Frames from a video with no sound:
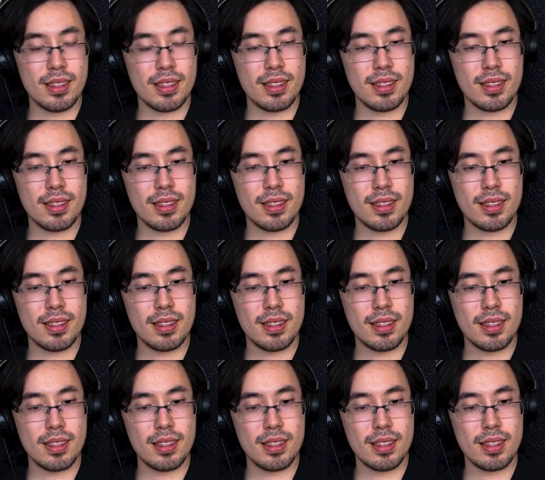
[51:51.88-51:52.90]

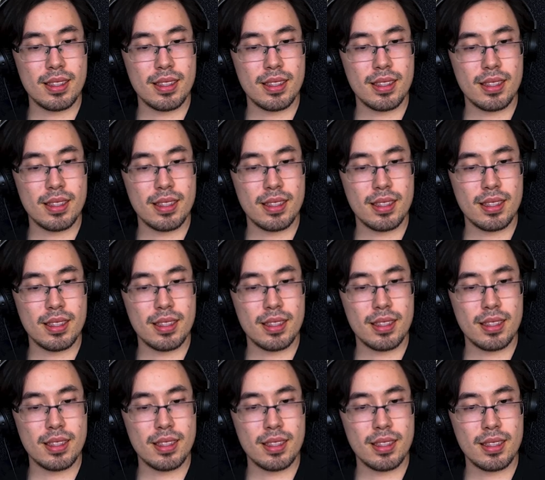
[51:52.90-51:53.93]

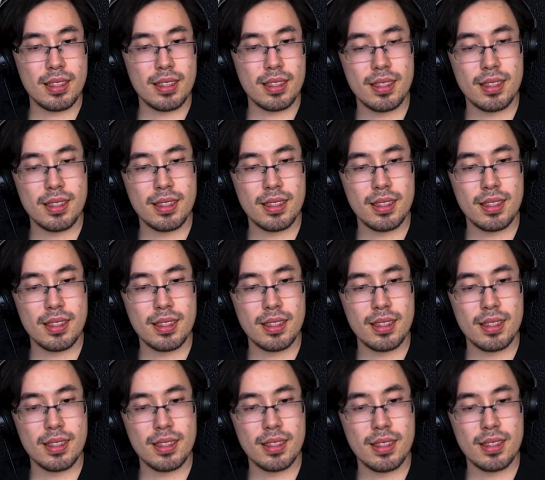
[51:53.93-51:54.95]

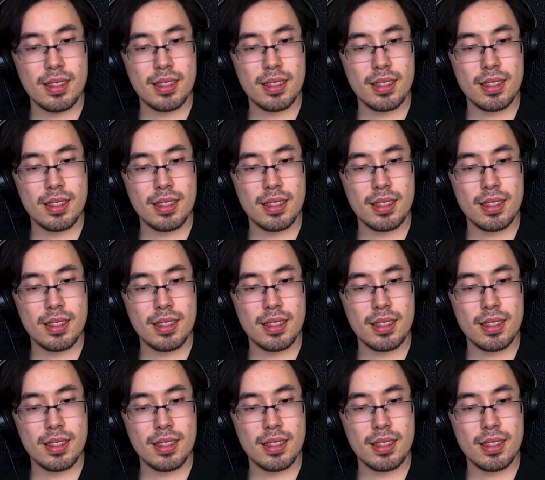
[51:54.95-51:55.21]
No words are spoken by the person on screen.